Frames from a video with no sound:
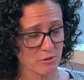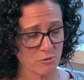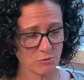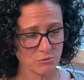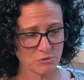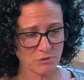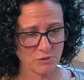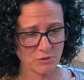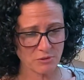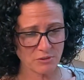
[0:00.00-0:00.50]

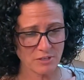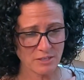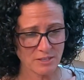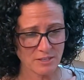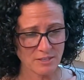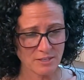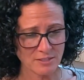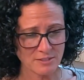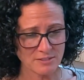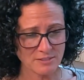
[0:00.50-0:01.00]
Those are okay.
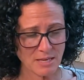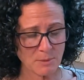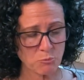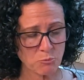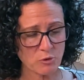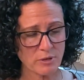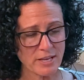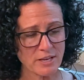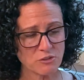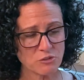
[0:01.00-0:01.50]

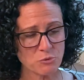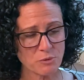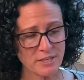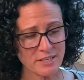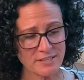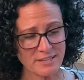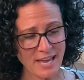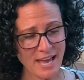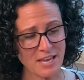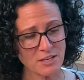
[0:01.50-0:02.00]
separate, and you
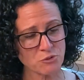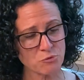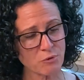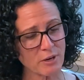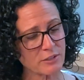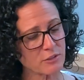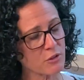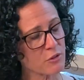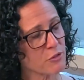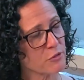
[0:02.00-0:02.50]
cannot
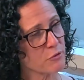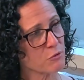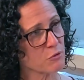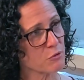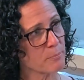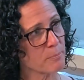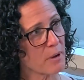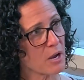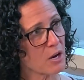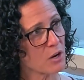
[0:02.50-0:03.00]
direct a
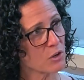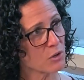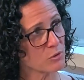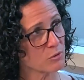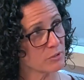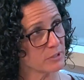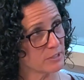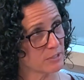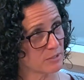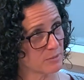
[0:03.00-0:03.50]
third
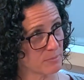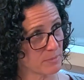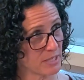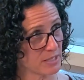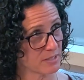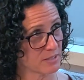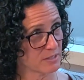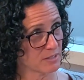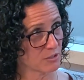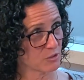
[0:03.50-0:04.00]
party to
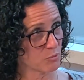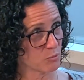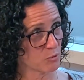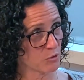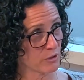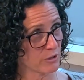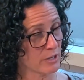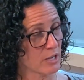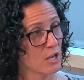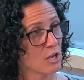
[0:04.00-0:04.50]
make an
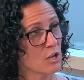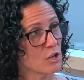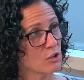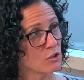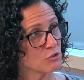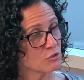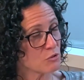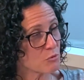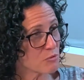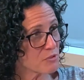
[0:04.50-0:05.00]
inquiry. Oh,
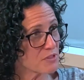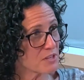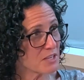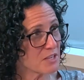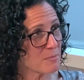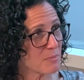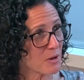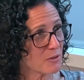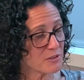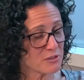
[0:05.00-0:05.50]
interesting. So think
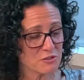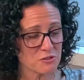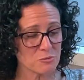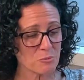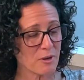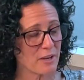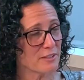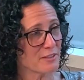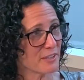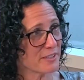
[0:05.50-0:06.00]
about this is
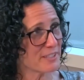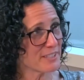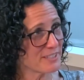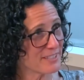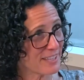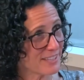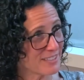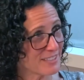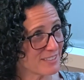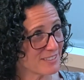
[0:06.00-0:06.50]
why I like
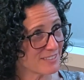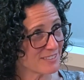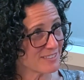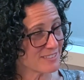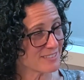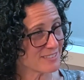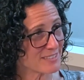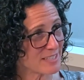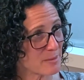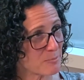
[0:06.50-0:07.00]
Connecticut as an
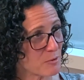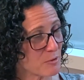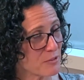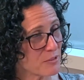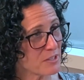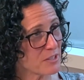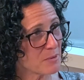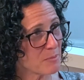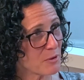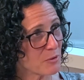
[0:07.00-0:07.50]
example.
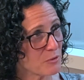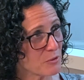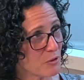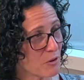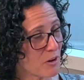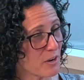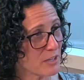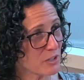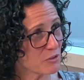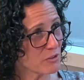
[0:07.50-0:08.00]
Think about your
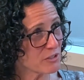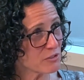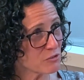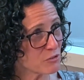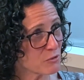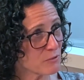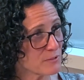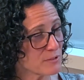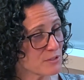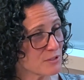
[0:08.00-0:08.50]
hiring
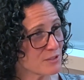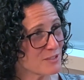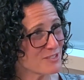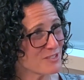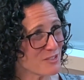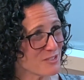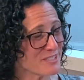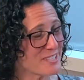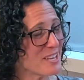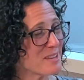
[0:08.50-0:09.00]
services, yeah.
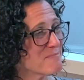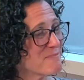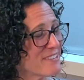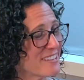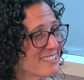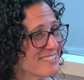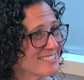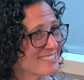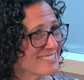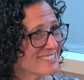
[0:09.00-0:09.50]
your temp
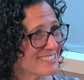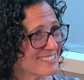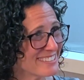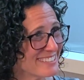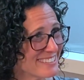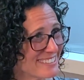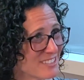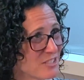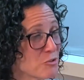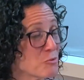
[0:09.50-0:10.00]

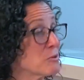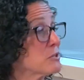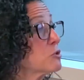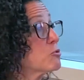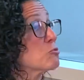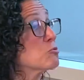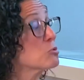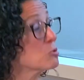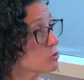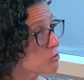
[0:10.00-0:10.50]
agencies, your right.
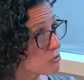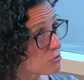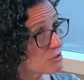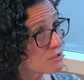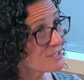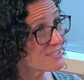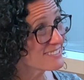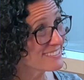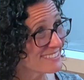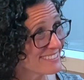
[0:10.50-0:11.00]

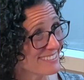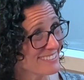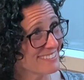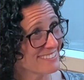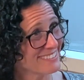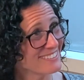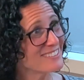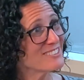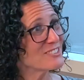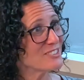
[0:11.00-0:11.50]
recruiters.
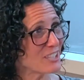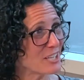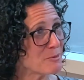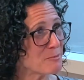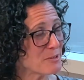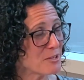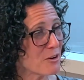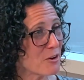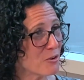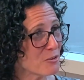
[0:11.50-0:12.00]
Yeah. Right?
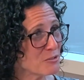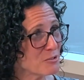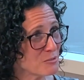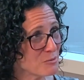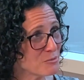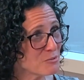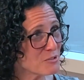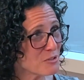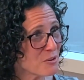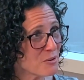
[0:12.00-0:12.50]
We all
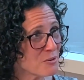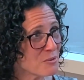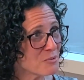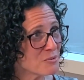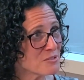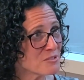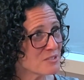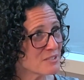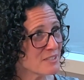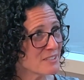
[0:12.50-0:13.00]
use
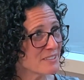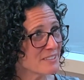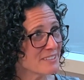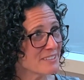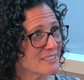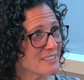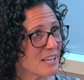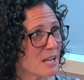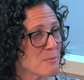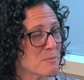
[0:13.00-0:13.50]
those.
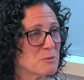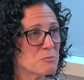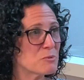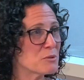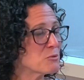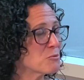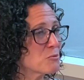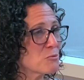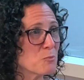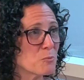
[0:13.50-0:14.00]
I mean,
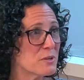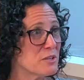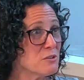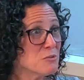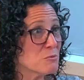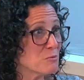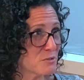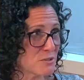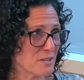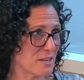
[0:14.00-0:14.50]
recruit. We
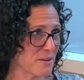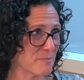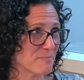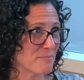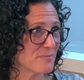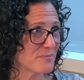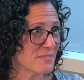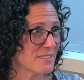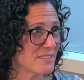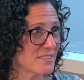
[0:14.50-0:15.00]
use them.
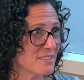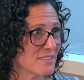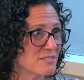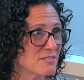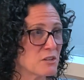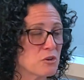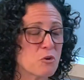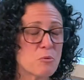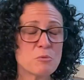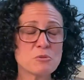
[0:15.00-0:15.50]
Yeah.
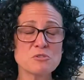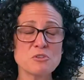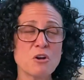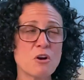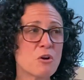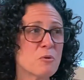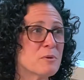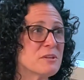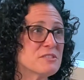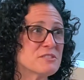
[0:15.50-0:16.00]
They almost
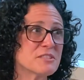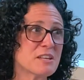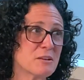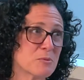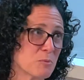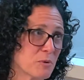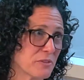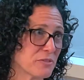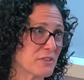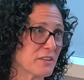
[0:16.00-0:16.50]
always say
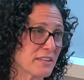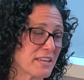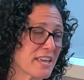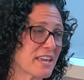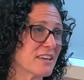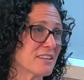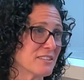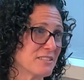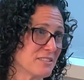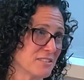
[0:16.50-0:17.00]
what the
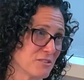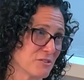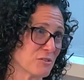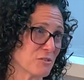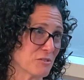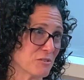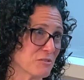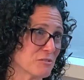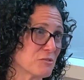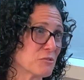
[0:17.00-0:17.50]
candidate
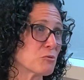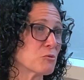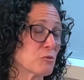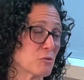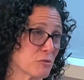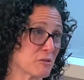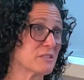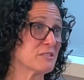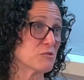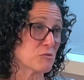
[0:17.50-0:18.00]
earned
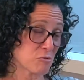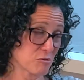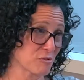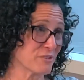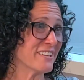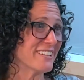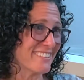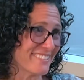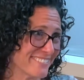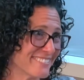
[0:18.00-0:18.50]
or is
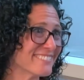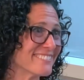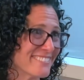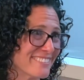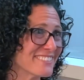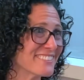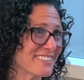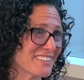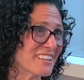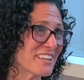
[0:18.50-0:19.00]
earning. Right.
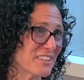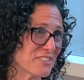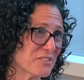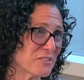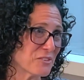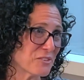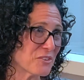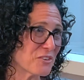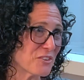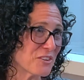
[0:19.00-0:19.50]
At
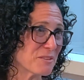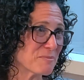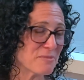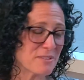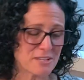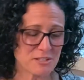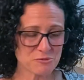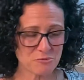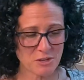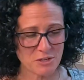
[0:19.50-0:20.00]
their current
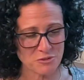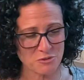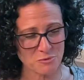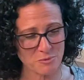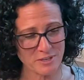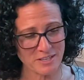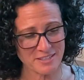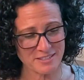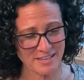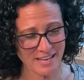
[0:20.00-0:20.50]
place, right? You
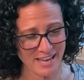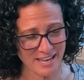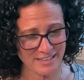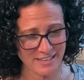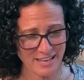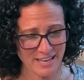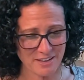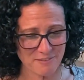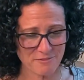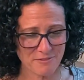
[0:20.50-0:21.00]
cannot
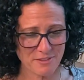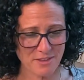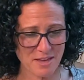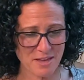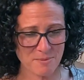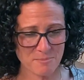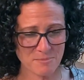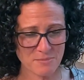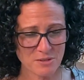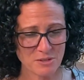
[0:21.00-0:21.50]
have
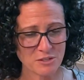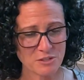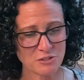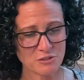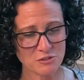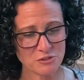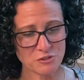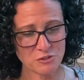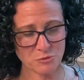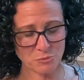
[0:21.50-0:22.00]
them
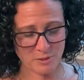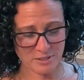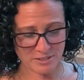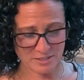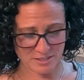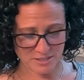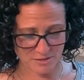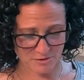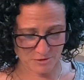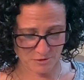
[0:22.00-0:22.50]
do it
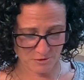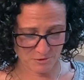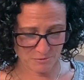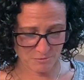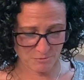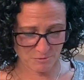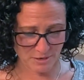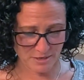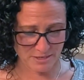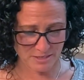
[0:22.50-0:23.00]
either,
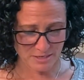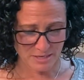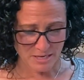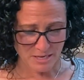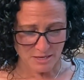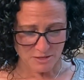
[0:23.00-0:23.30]
right?